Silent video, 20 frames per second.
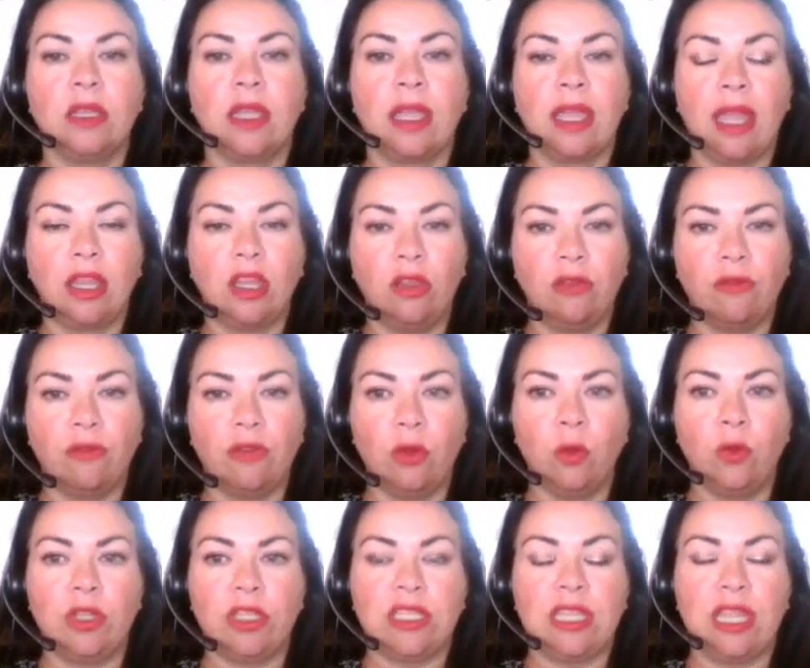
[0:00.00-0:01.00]
Can you
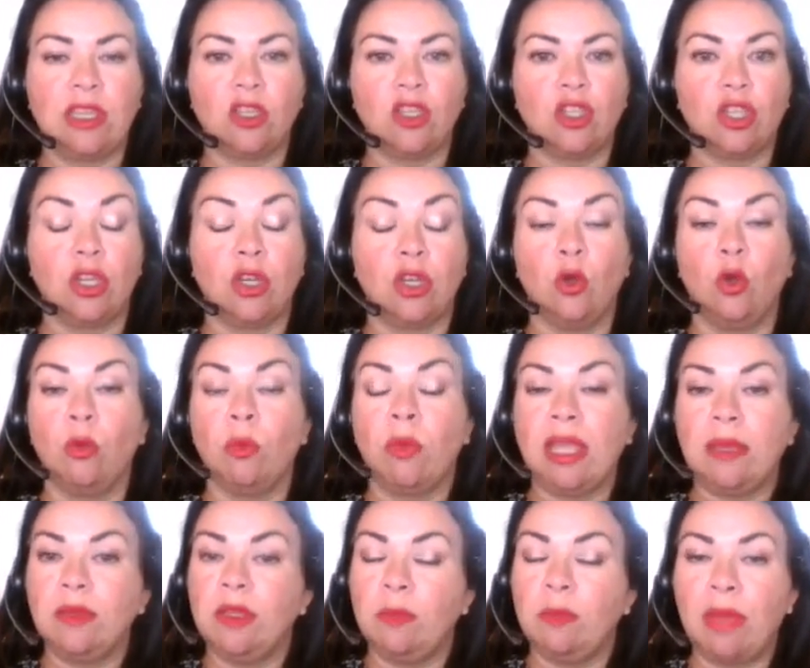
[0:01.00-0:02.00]
feel the tension or
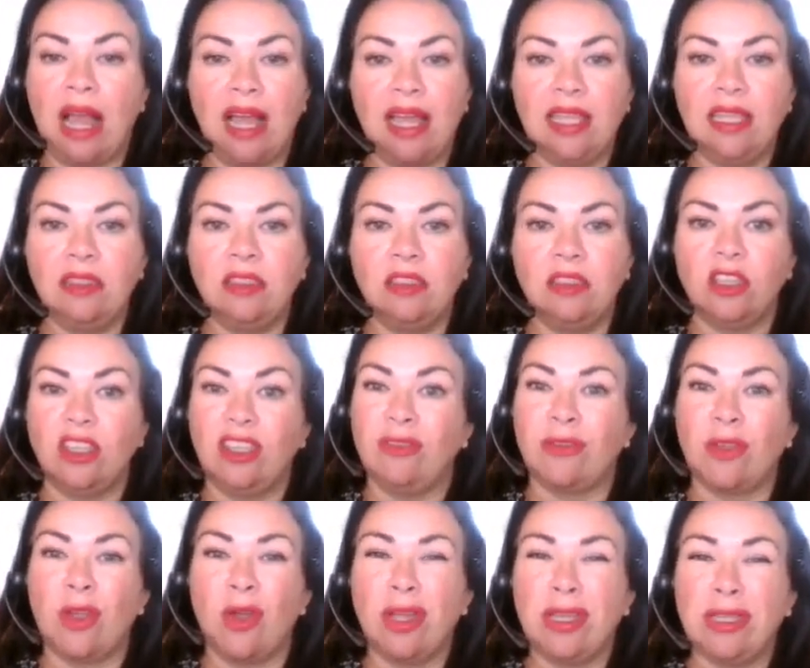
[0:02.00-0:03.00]
maybe pain that you've
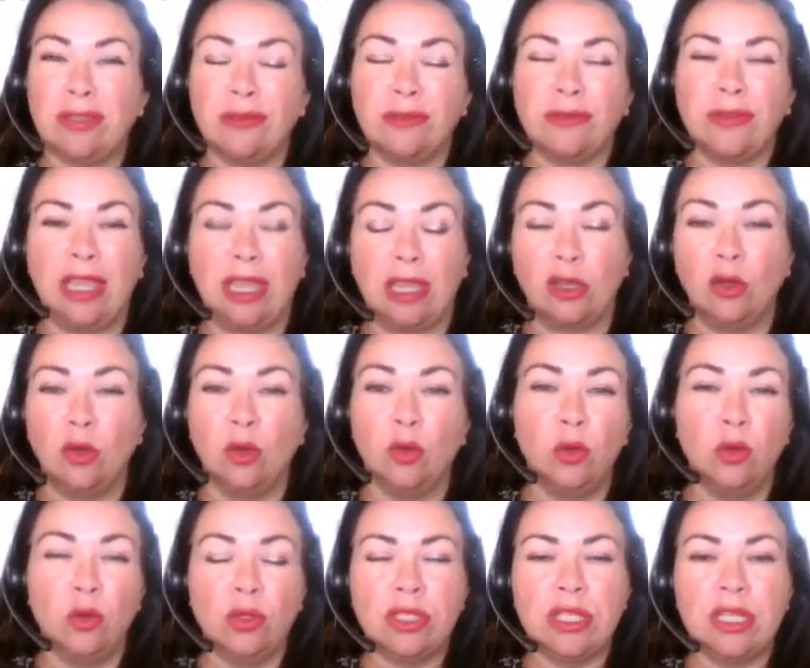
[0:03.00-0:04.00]
kind of
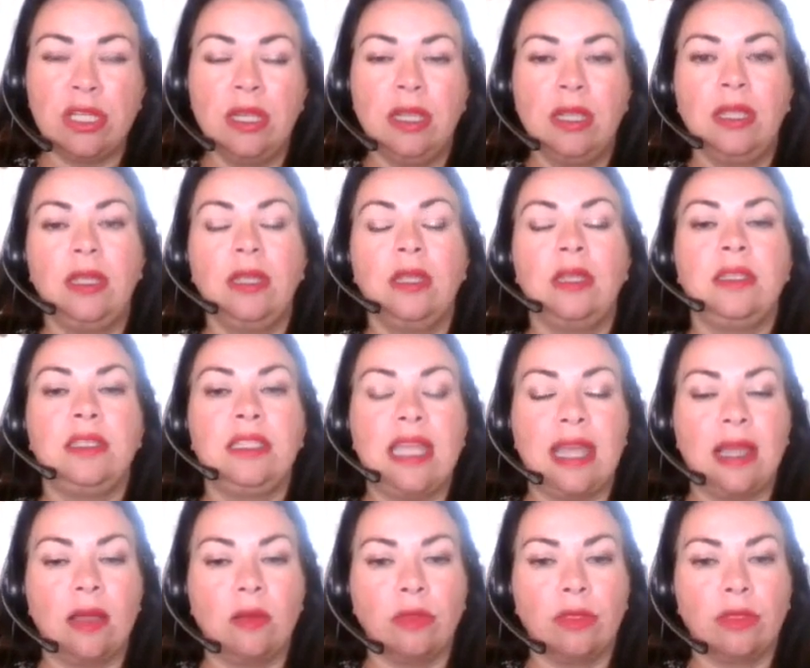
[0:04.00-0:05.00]
ignored
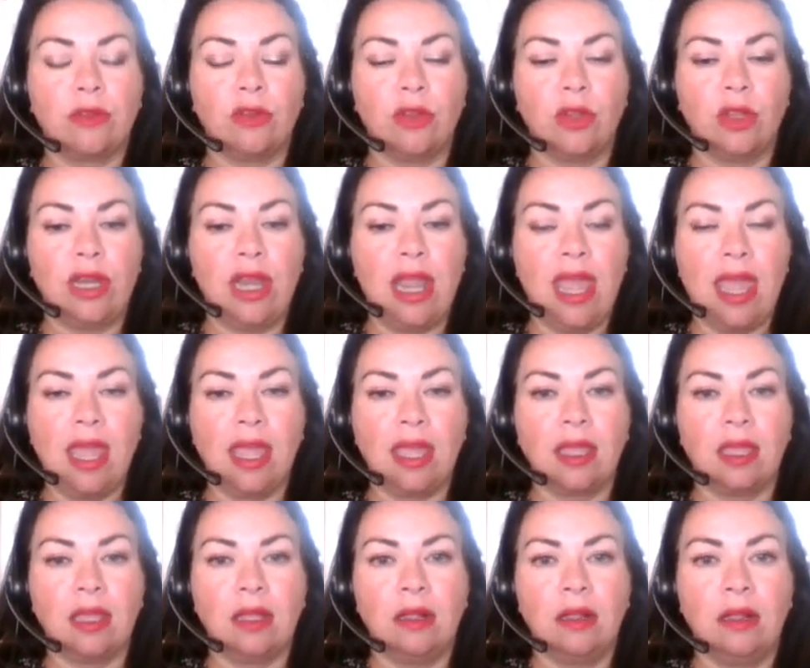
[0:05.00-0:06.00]
down through your neck,
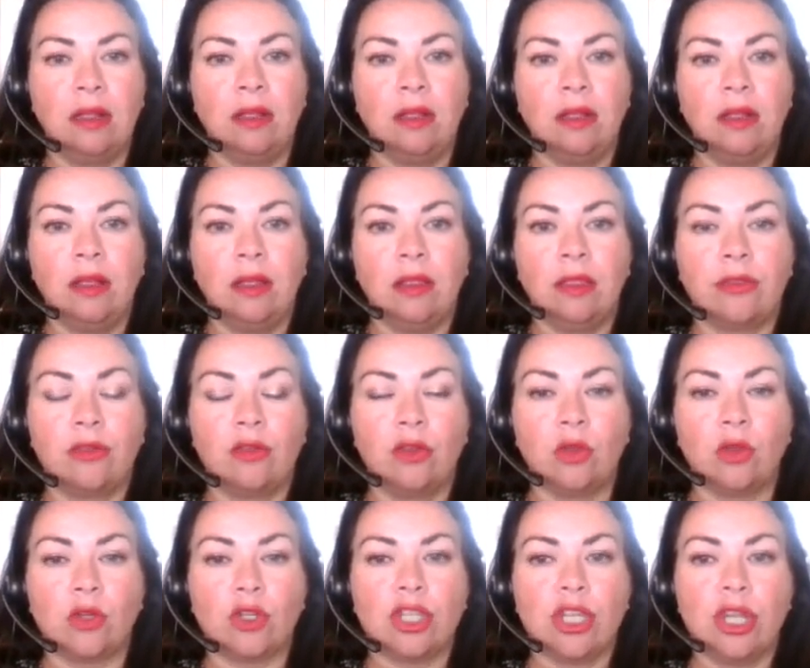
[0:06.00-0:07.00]
through
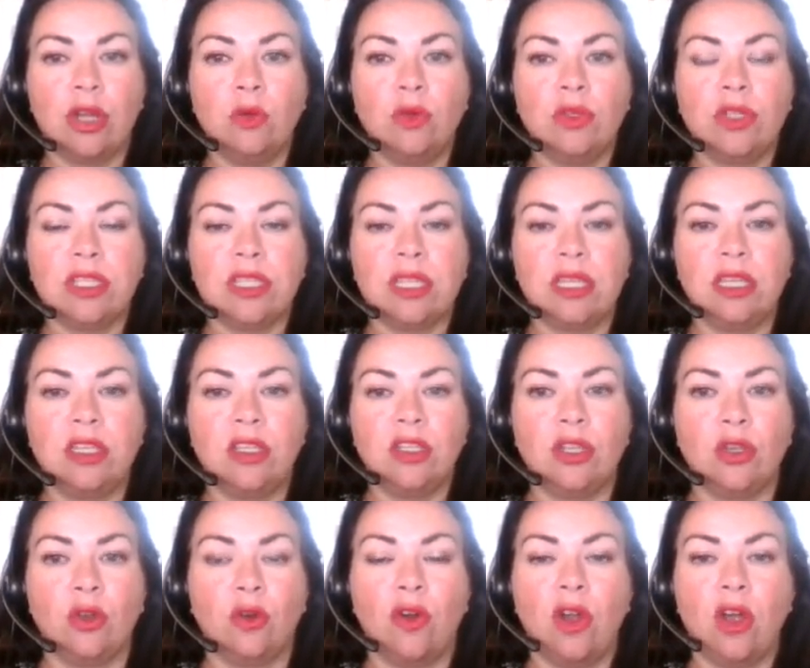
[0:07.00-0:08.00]
your shoulders and
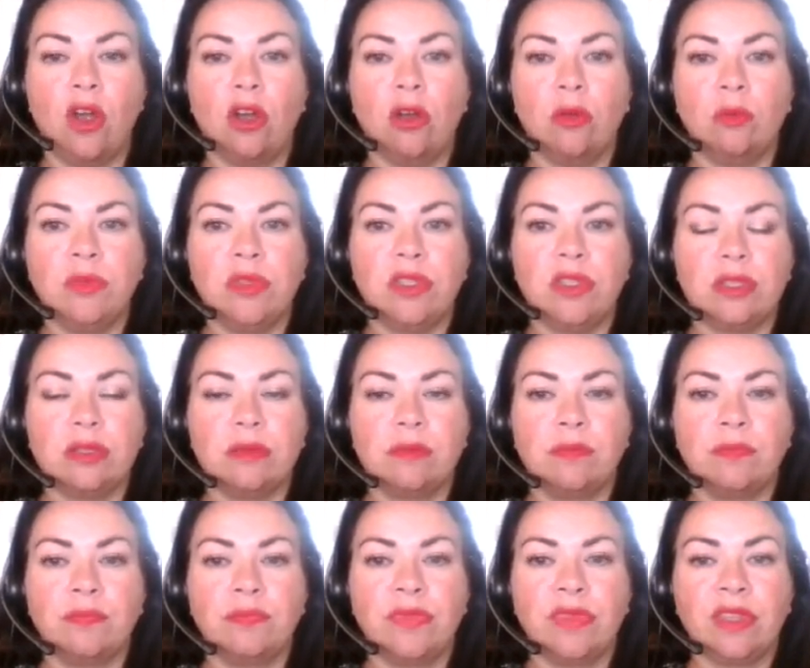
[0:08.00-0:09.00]
into your arms,
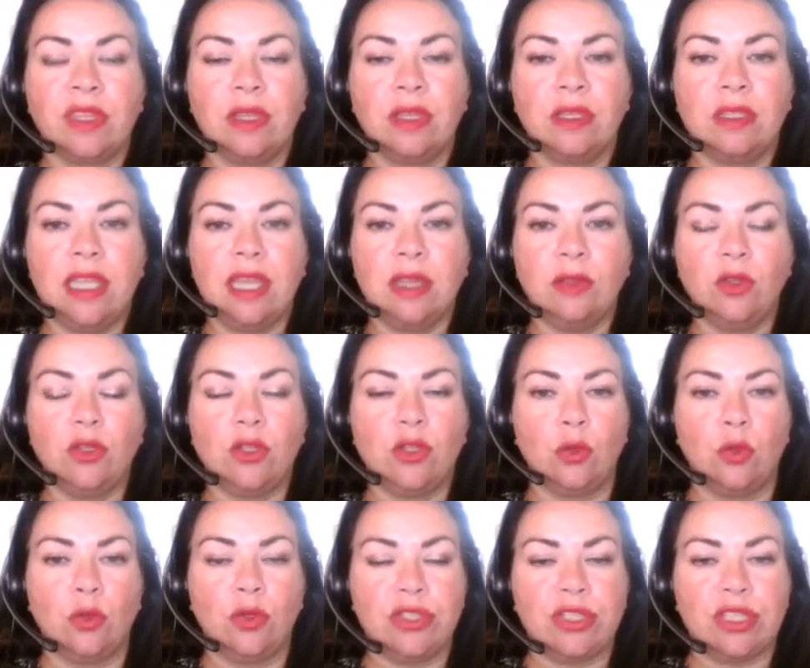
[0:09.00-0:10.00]
down your
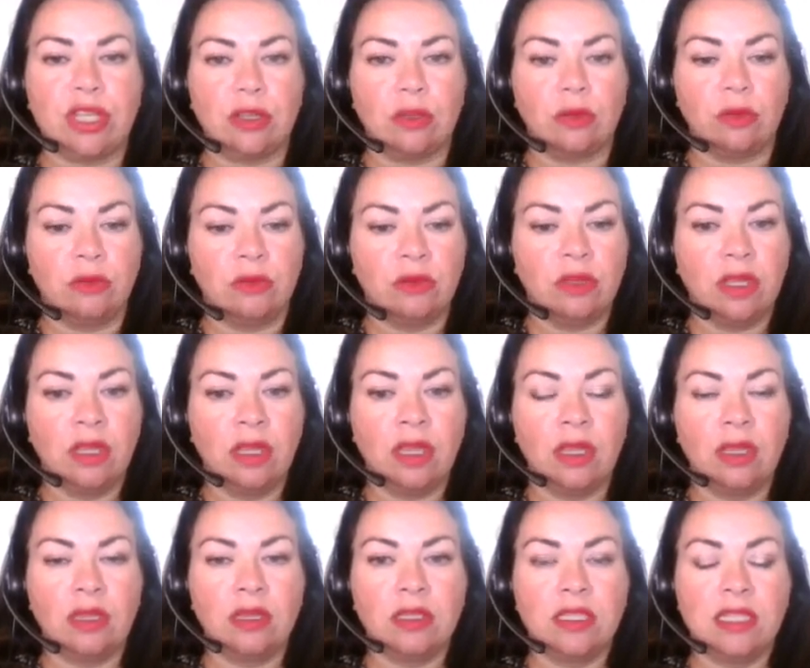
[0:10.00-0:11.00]
torso,
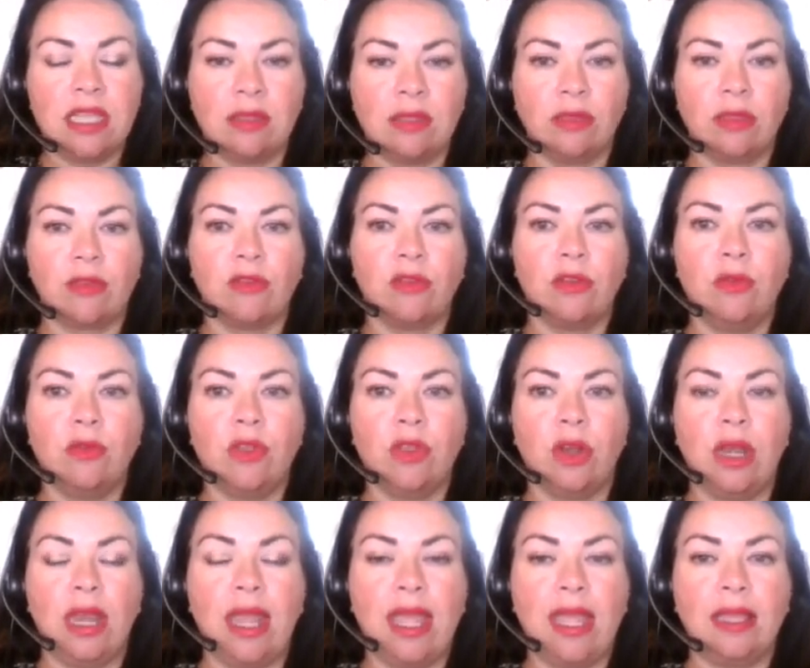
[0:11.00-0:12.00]
down through
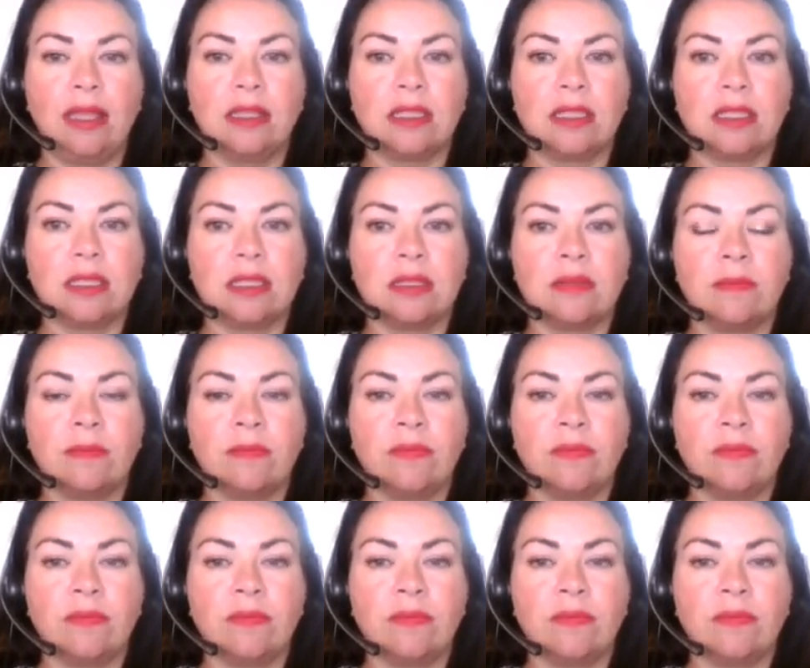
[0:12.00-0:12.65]
your legs,